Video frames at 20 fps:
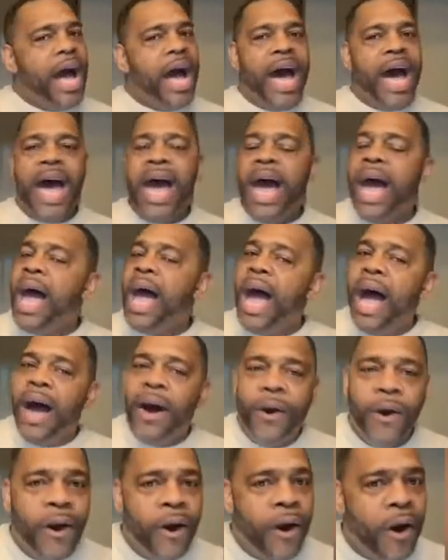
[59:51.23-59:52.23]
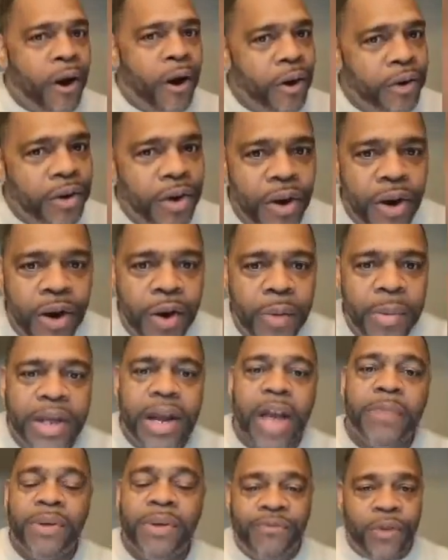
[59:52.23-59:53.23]
uh-uh. oh no,
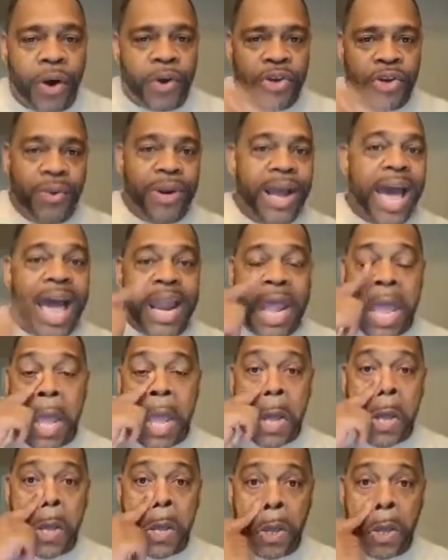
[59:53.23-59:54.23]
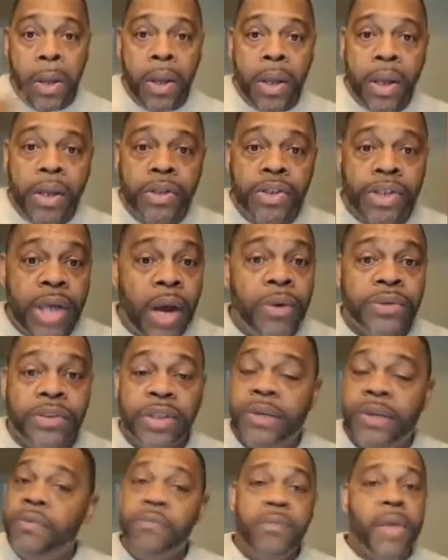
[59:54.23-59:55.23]
because before you got here,
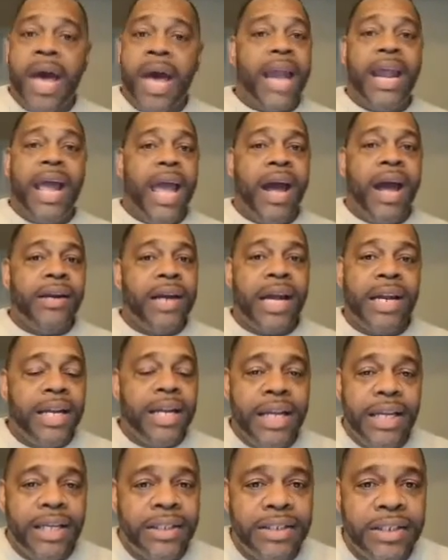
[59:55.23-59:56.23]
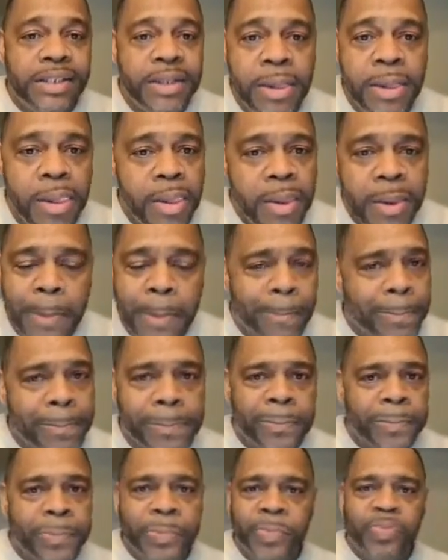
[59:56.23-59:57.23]
Joseph, I didn't have none of this. Mm
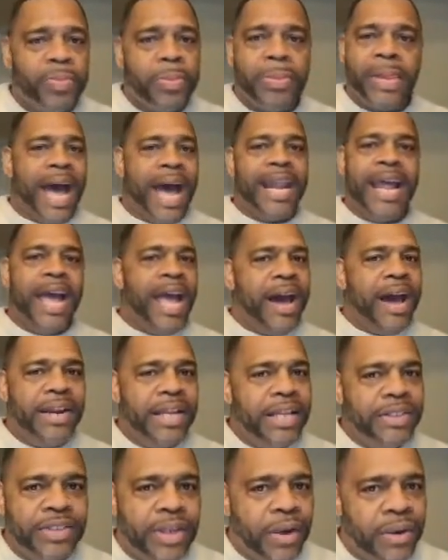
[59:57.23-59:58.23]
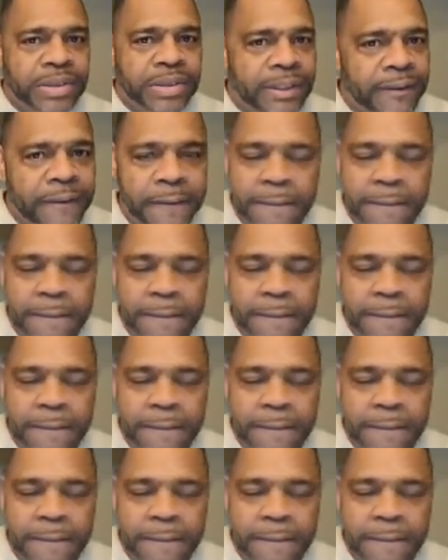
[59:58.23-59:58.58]
-mm. I didn't have this, Joseph.